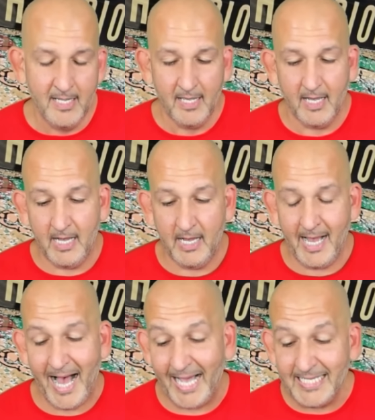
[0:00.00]
uh,
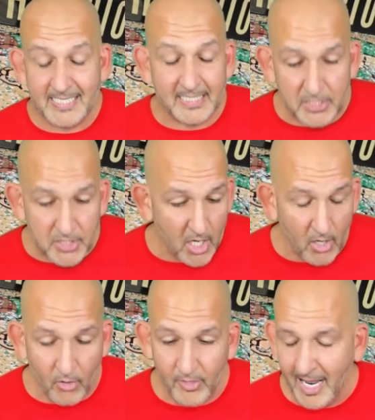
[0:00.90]
I set the
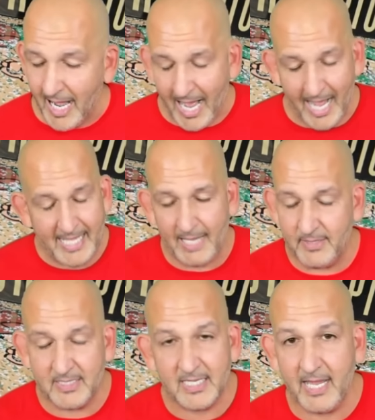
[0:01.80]
tone. I came
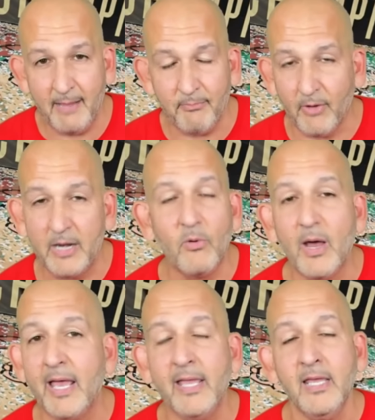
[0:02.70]
into camp right
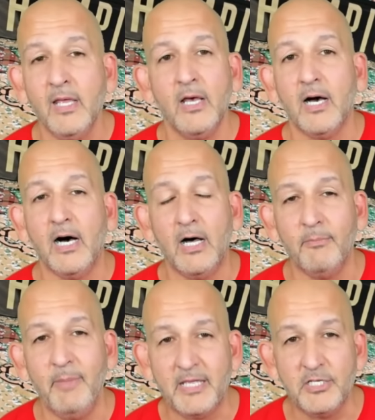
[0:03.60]
away uh,
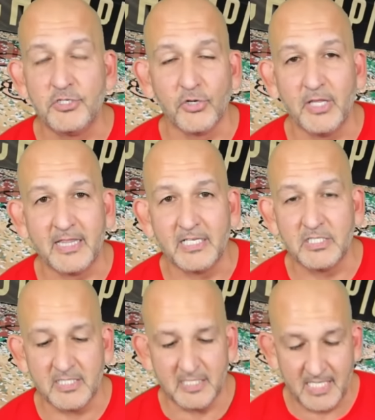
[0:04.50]
making sure that this
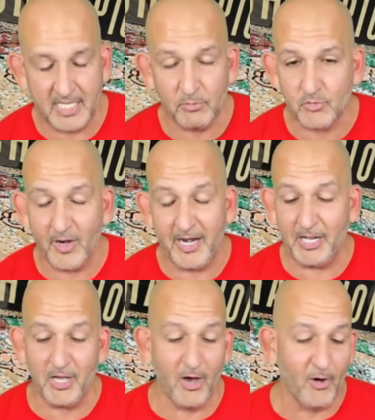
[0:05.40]
this team was ready to
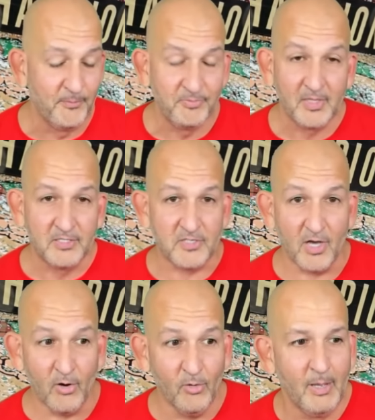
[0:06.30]
go.
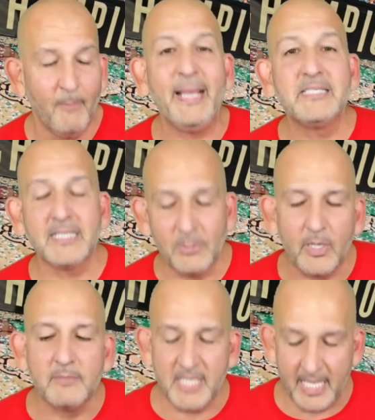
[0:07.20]
So basically, what
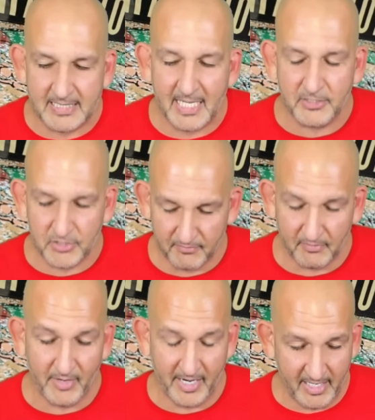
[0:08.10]
I'm saying is, I deserve a
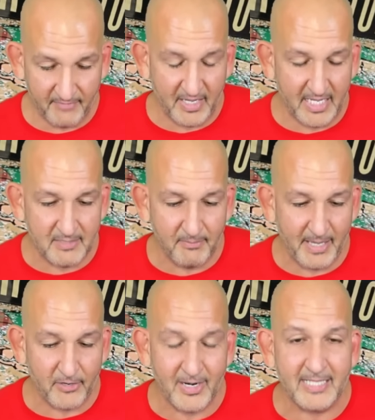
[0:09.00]
ring. If they get to
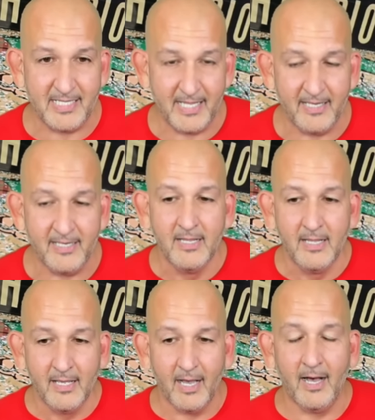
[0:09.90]
Banner 19,
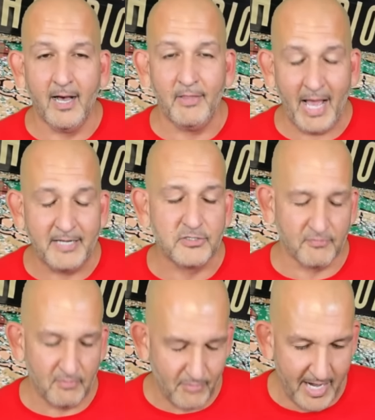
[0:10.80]
uh, I deserve
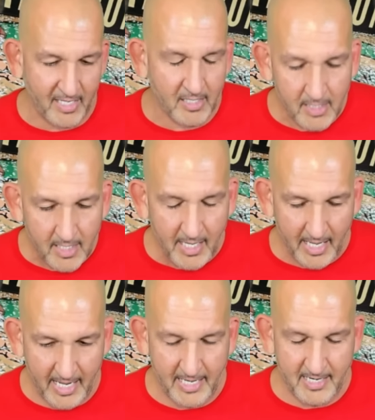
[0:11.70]
a ring,
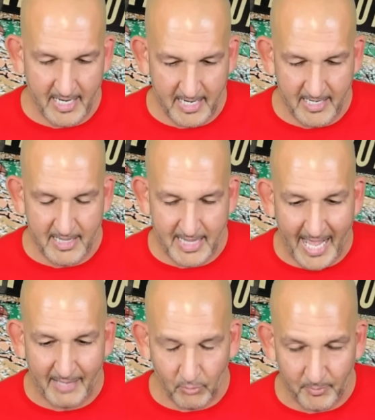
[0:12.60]
and and
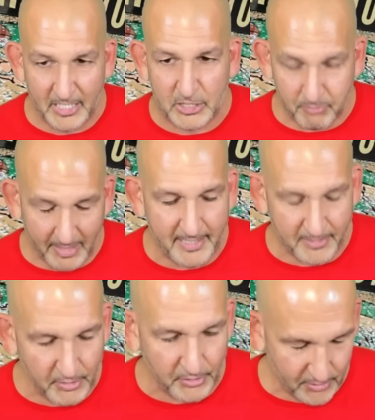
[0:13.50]
that will be explained
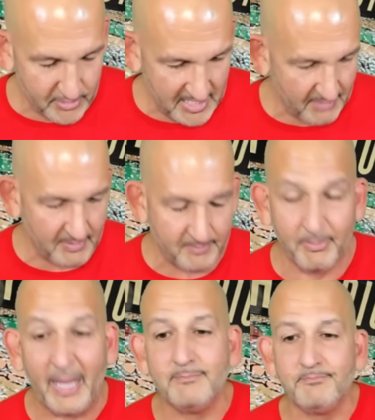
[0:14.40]
in the third segment. But